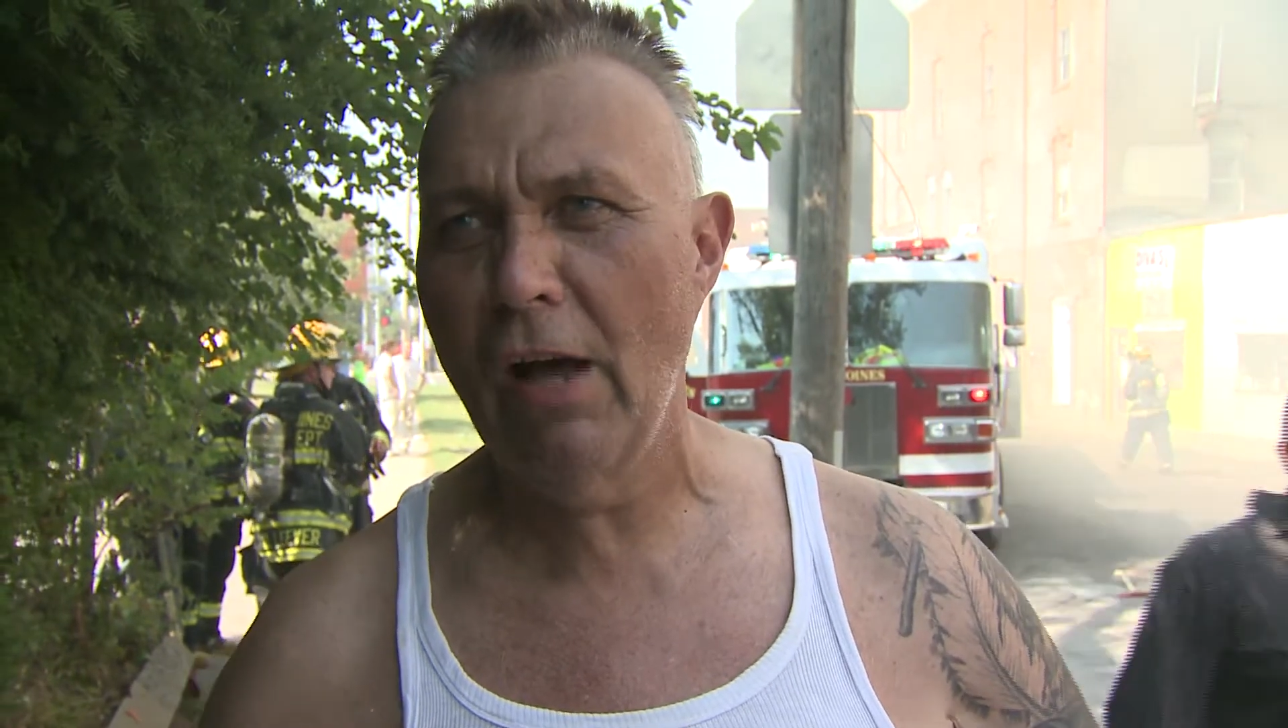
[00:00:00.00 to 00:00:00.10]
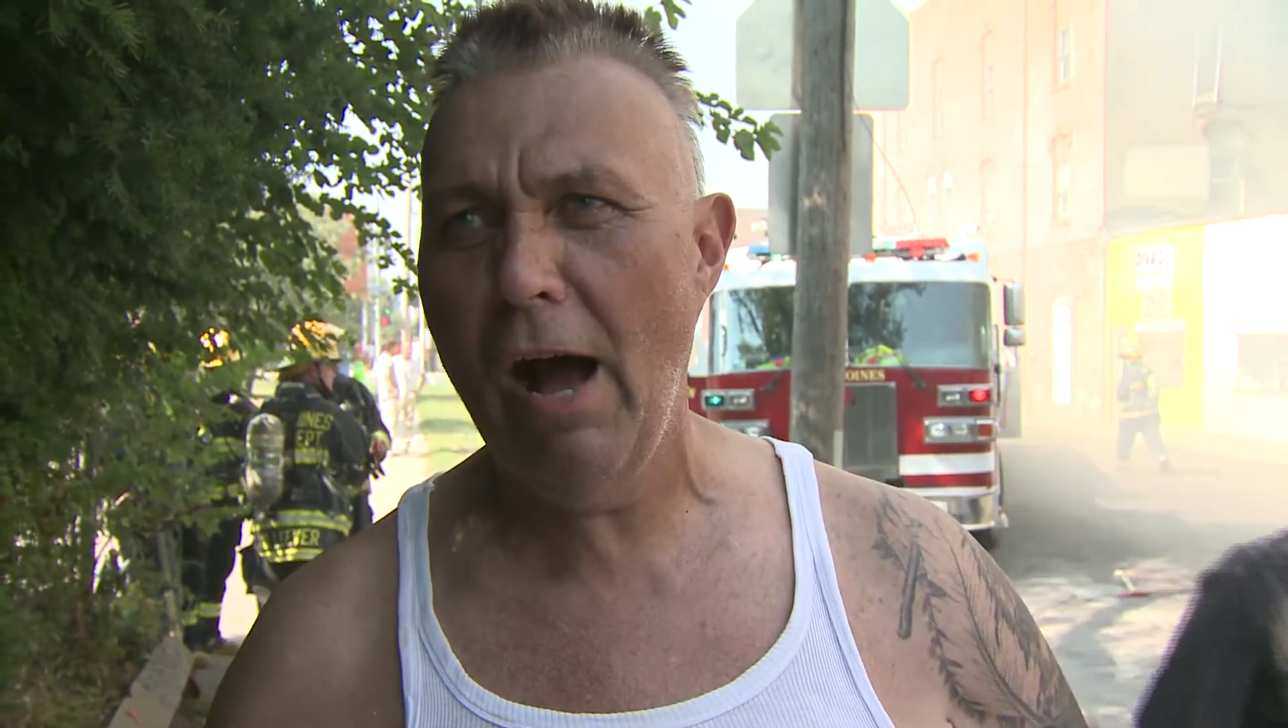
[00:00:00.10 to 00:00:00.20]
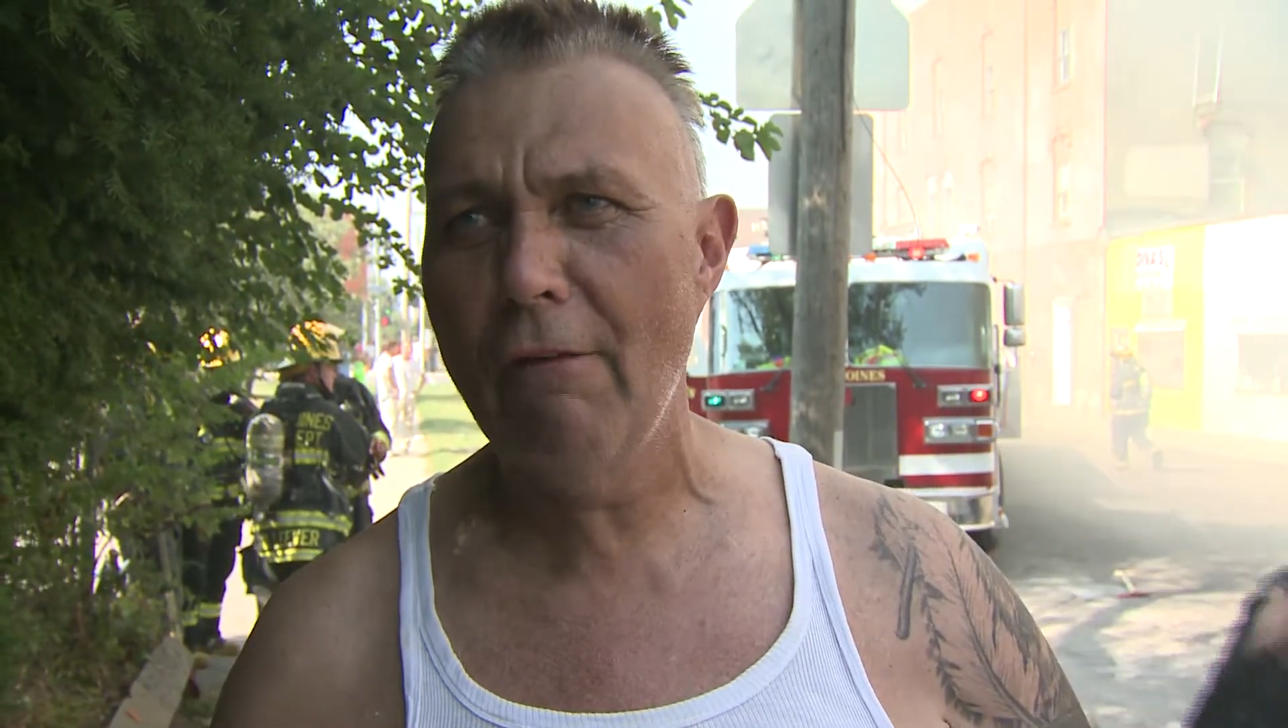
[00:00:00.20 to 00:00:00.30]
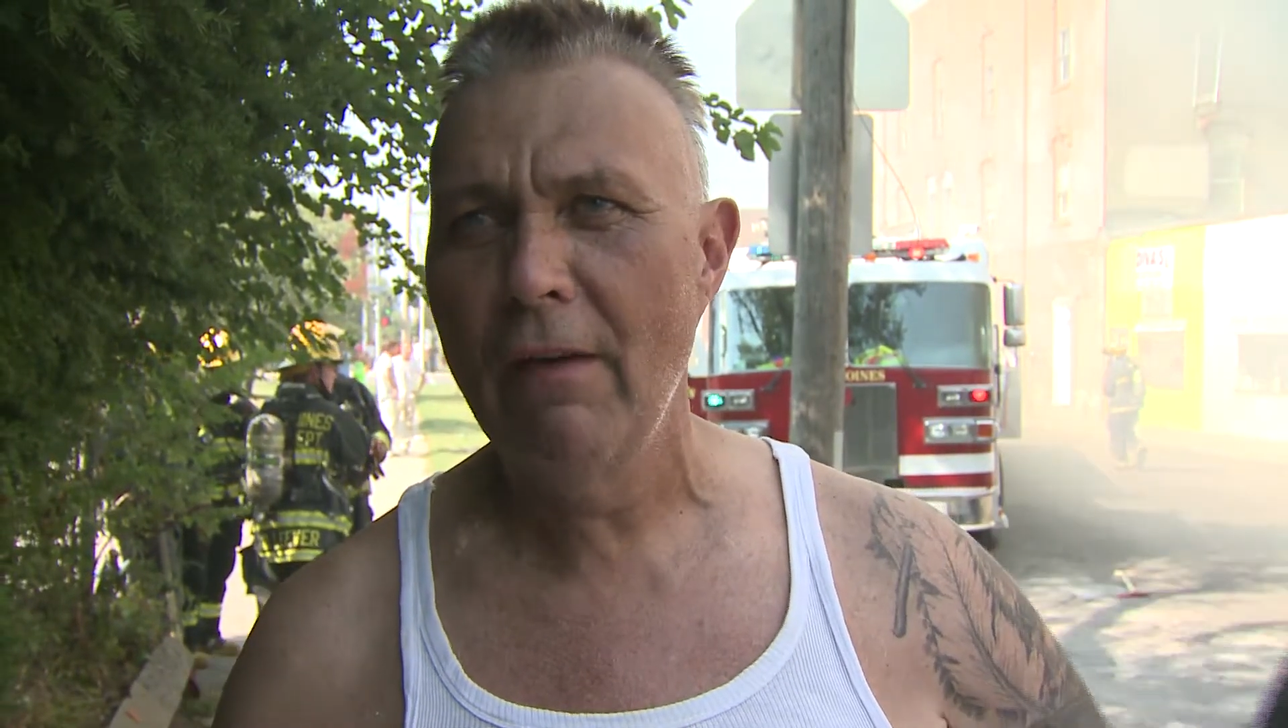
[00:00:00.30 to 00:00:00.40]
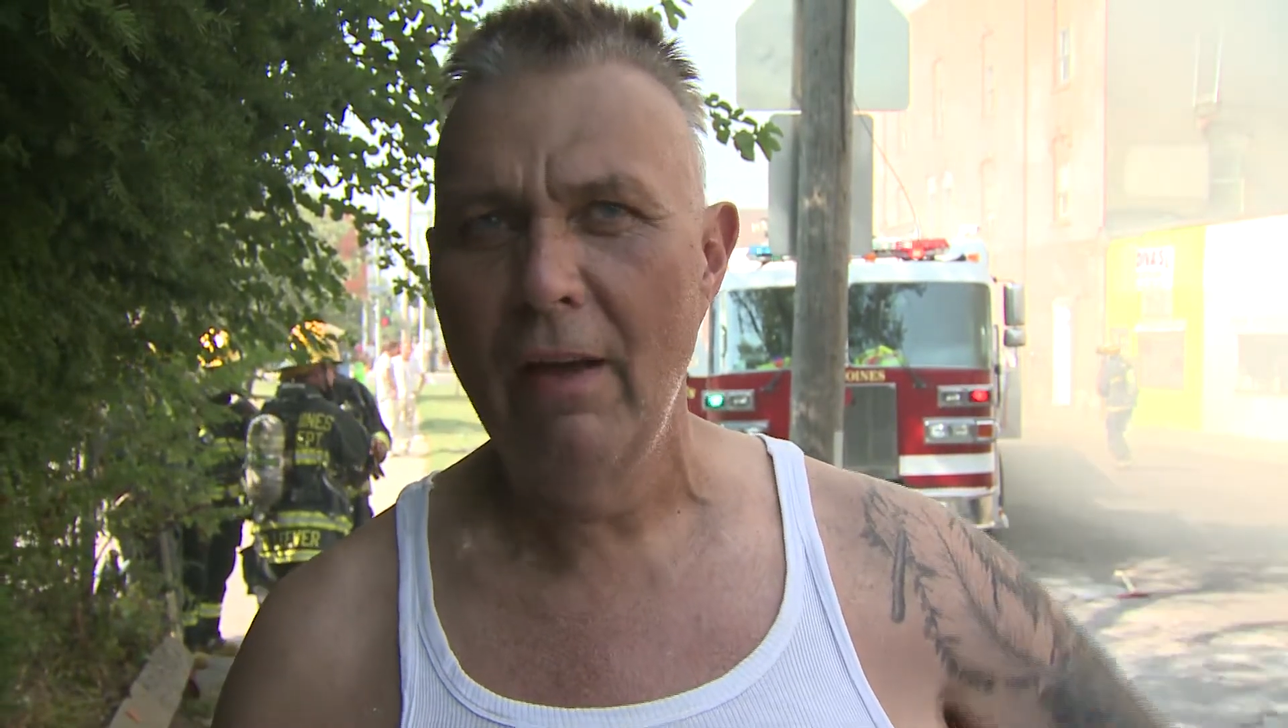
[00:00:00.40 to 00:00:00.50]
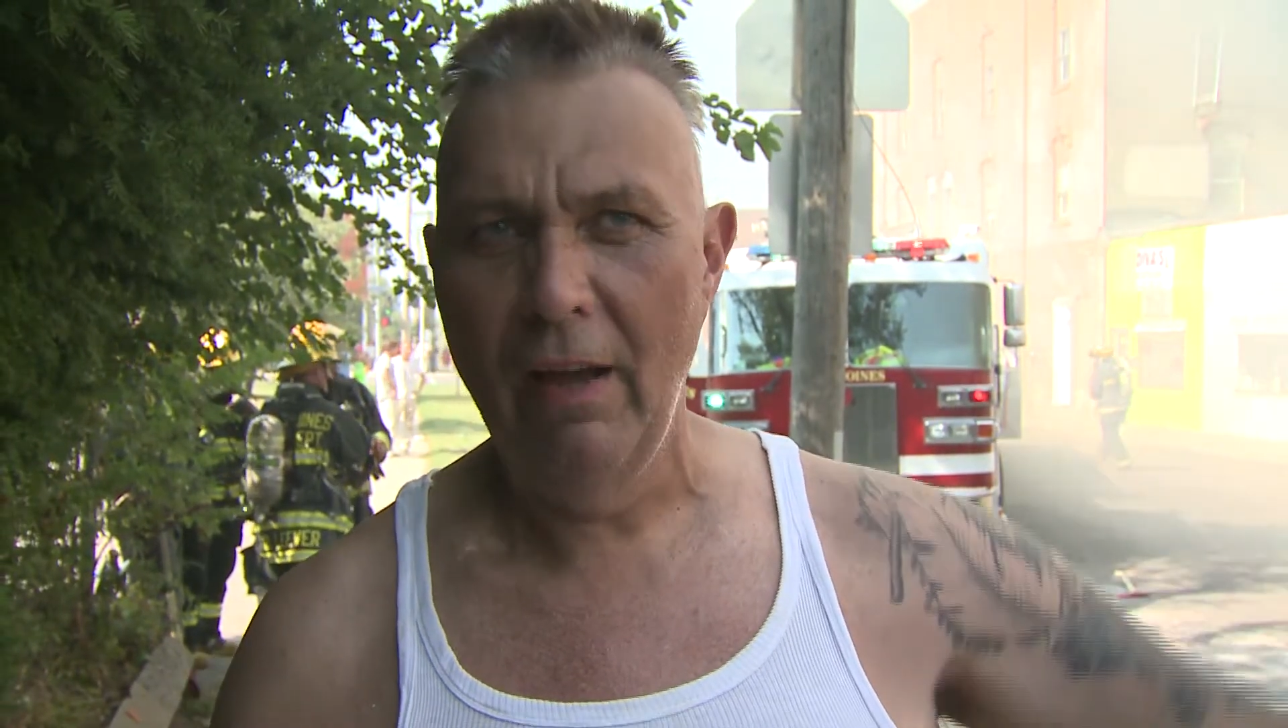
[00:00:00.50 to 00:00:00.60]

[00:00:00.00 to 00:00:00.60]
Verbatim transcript: off.